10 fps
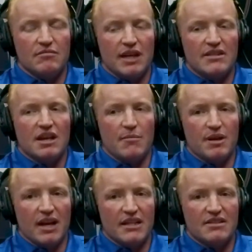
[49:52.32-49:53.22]
it's
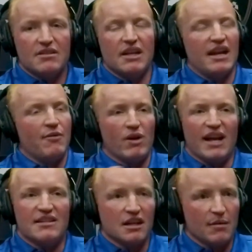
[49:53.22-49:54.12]
coming. Everyone
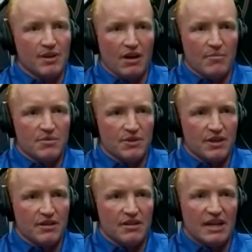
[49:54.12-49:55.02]
has to come to grips with it.